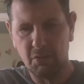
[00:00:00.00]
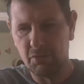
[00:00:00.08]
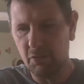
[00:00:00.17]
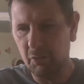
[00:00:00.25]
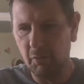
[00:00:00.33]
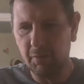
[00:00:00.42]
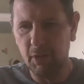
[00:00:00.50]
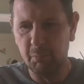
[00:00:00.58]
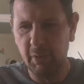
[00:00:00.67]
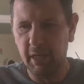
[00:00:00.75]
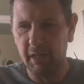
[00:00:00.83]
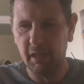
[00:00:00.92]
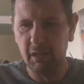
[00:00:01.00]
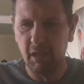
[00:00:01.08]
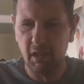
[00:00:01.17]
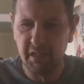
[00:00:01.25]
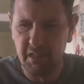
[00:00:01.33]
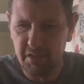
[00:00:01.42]
So not very big. And then,
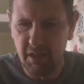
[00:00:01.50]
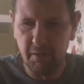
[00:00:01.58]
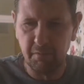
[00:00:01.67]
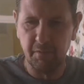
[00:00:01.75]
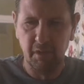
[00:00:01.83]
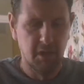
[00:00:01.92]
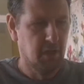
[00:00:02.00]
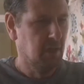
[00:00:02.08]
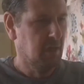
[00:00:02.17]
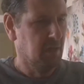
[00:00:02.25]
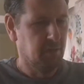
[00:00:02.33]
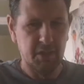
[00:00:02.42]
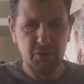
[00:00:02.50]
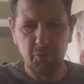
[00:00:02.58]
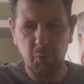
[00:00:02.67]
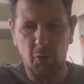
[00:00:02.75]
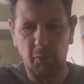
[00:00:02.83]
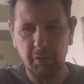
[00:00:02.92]
like I said, for
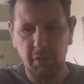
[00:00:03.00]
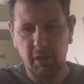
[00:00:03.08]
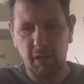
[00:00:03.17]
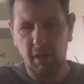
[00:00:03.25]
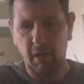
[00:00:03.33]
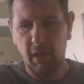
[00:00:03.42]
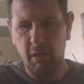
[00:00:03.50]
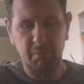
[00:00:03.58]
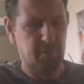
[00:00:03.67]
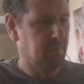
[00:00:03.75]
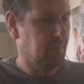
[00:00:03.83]
this one, what